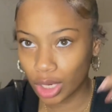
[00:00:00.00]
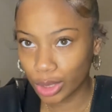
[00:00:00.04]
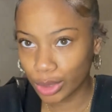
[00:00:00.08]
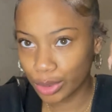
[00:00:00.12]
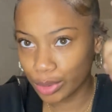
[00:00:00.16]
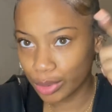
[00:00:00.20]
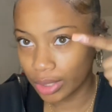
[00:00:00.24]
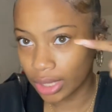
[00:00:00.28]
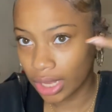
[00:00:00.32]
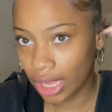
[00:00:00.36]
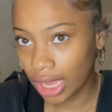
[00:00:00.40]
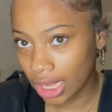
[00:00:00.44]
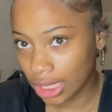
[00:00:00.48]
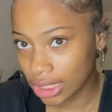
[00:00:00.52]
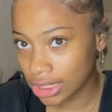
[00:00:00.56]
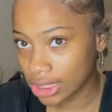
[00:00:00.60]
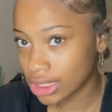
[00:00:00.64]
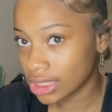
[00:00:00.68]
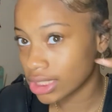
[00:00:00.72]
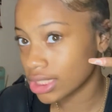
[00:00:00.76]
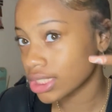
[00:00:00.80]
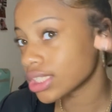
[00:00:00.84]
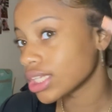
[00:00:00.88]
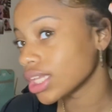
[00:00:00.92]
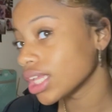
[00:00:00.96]
do your
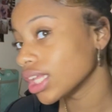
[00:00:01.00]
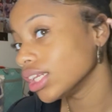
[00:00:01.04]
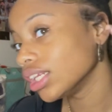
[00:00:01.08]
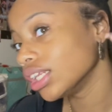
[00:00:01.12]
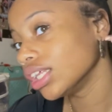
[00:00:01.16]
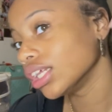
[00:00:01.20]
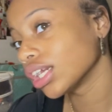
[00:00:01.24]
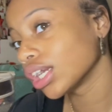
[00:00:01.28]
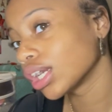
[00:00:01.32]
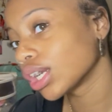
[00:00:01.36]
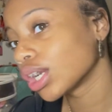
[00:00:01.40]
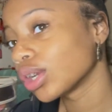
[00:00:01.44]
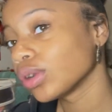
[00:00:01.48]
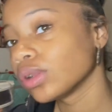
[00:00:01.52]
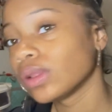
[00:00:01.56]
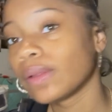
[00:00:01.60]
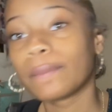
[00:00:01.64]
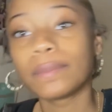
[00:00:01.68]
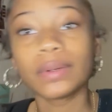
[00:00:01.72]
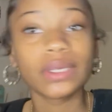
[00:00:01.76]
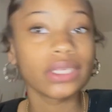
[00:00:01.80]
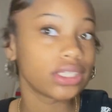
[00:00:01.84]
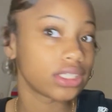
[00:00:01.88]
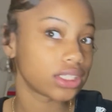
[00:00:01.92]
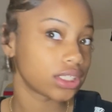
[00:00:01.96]
edges, and then curl the
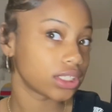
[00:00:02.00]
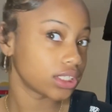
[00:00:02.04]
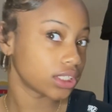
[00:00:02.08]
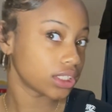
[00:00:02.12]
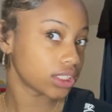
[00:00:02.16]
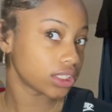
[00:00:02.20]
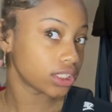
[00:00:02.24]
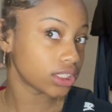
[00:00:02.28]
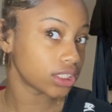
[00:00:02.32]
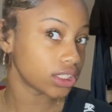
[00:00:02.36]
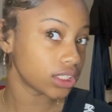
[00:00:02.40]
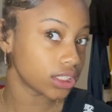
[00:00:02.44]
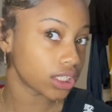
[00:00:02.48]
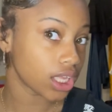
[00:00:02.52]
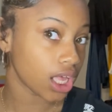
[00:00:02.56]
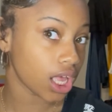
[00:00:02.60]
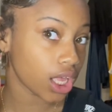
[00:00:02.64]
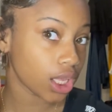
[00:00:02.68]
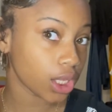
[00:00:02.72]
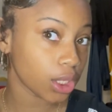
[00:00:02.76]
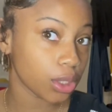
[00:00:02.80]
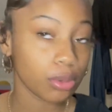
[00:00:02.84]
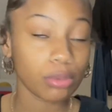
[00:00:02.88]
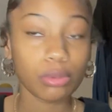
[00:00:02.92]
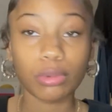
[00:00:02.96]
pieces.
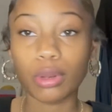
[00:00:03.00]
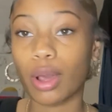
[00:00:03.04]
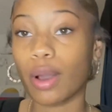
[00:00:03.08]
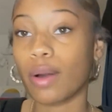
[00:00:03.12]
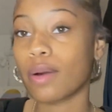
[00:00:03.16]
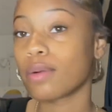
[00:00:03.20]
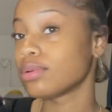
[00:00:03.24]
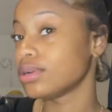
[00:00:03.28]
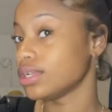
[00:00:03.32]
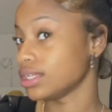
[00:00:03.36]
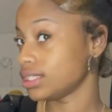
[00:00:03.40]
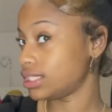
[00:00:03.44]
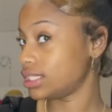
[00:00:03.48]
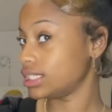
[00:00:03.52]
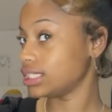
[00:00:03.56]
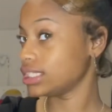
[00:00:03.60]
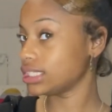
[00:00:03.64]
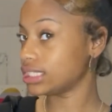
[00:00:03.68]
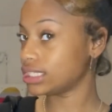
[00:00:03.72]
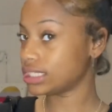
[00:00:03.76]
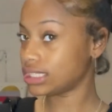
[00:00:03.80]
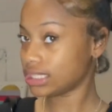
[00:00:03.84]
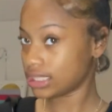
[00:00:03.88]
You know, this is